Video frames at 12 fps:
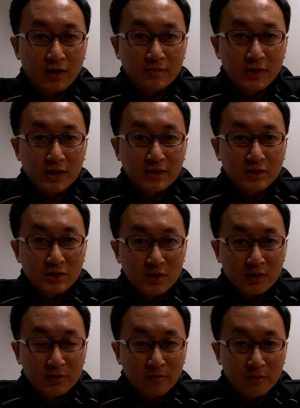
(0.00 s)
to update the
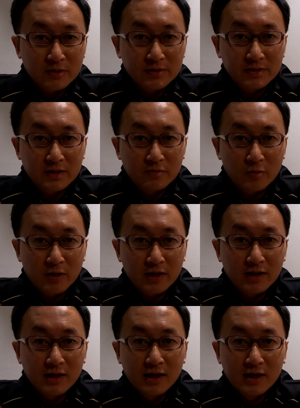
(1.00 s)
steering wheel
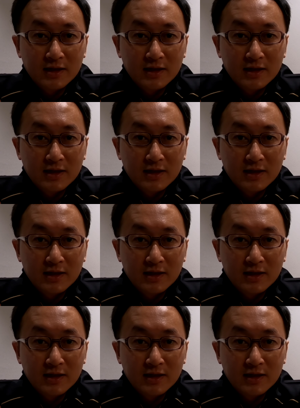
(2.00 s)
firmware.